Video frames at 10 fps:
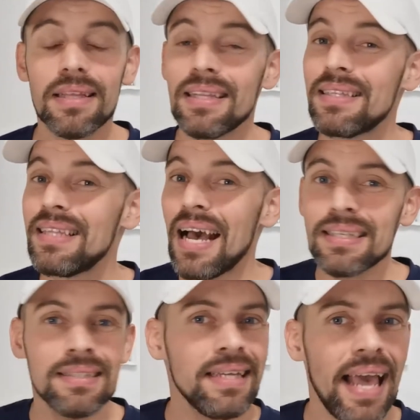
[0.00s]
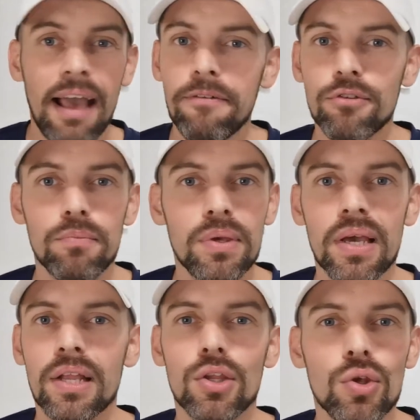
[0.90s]
It doesn't have to be
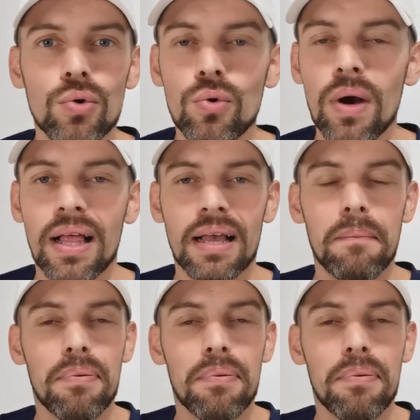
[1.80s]
a